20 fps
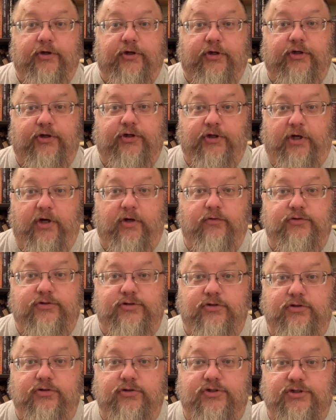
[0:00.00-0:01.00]
go
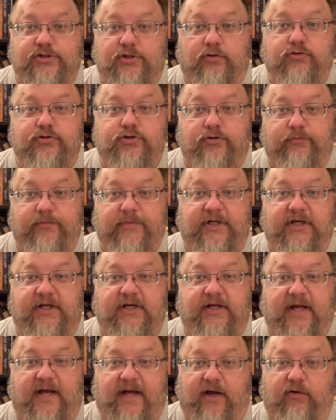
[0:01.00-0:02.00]
to your social
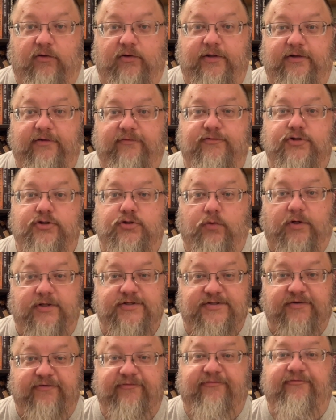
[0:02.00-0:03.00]
media outlet of
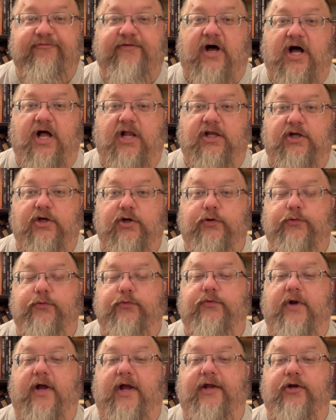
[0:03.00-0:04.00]
choice and follow
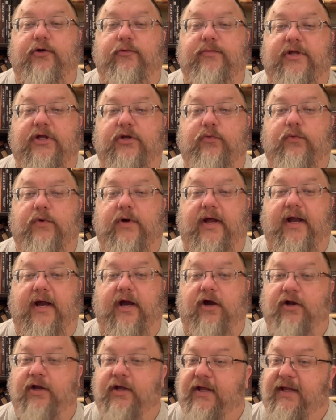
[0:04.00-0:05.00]
Writer
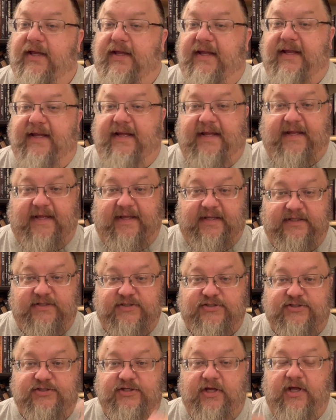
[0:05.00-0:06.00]
Beware.
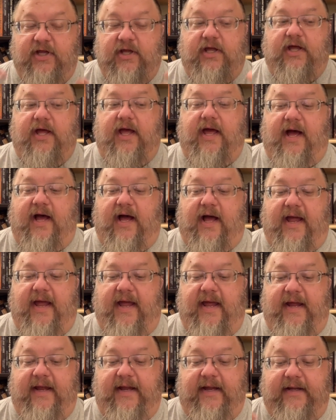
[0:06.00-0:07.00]
It's
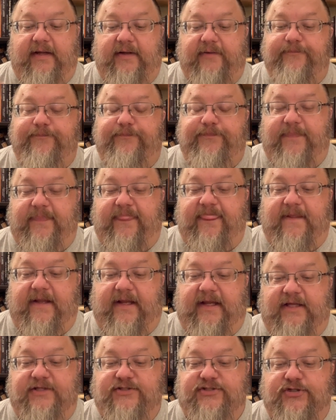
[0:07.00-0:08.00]
a
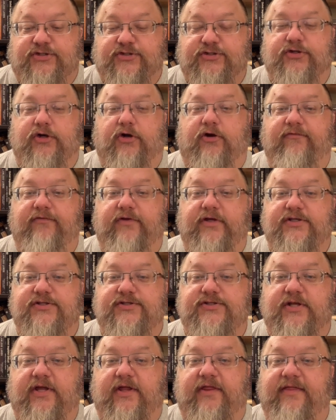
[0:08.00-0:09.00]

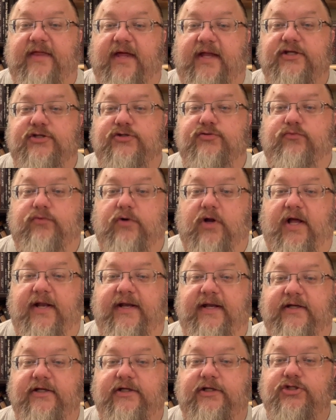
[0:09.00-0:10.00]
service that is run
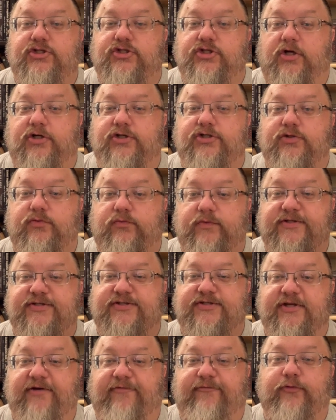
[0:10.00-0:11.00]
in conjunction with
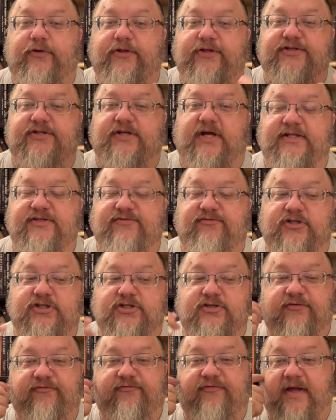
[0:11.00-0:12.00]
SIFWA, the Science
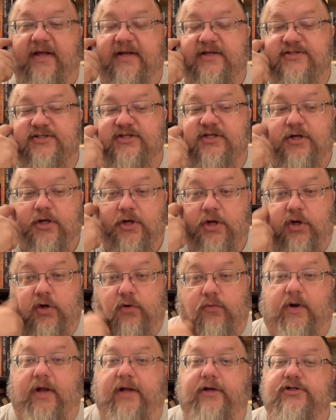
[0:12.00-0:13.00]
Fiction and Fantasy
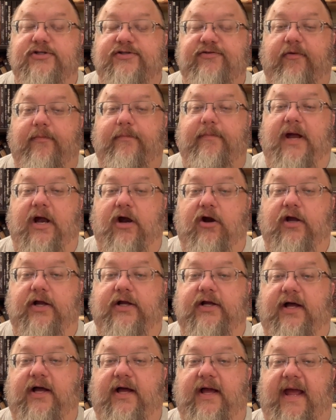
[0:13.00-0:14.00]
Writers of
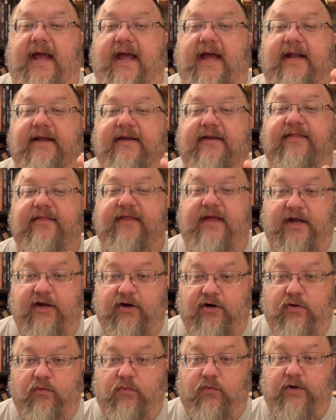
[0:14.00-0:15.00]
America, and they
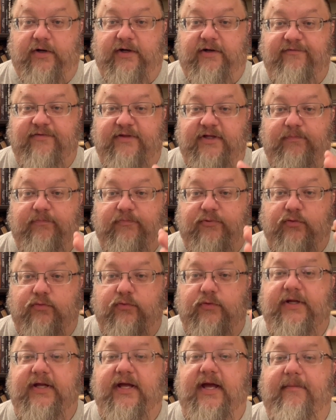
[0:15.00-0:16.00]
are one of the
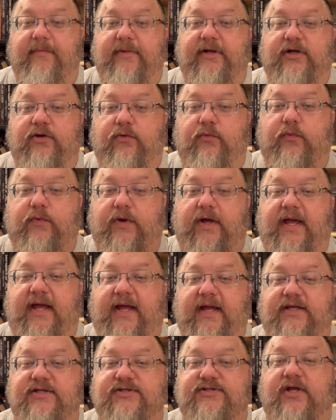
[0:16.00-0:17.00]
preeminent
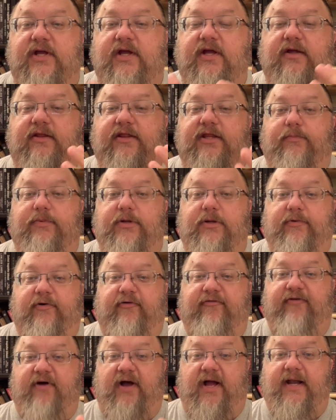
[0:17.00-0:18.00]
ways that people
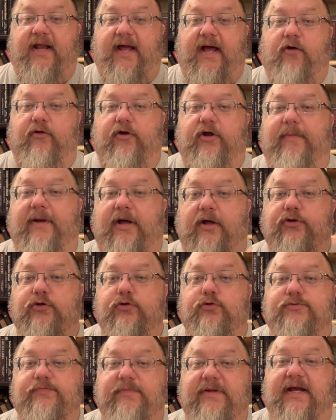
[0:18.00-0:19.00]
find out about
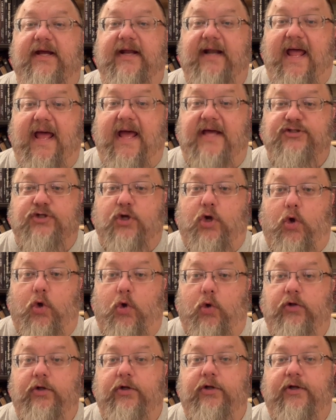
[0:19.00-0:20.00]
who's being an
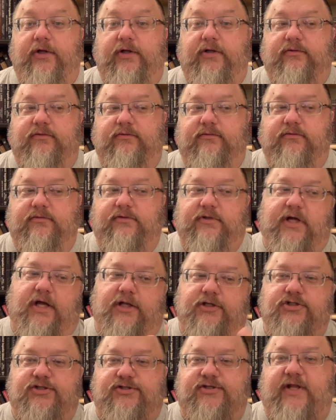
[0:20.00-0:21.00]
asshole.
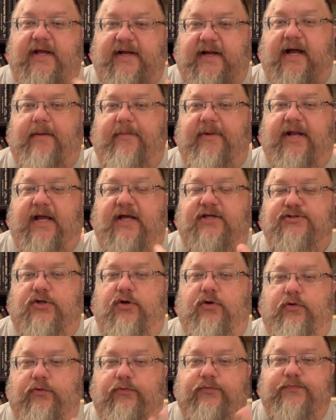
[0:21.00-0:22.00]
Not just like I'm an
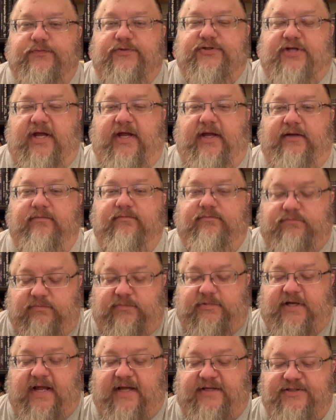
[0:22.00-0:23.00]
asshole saying
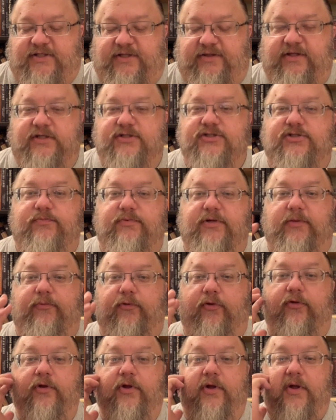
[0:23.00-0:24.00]
nasty things to people.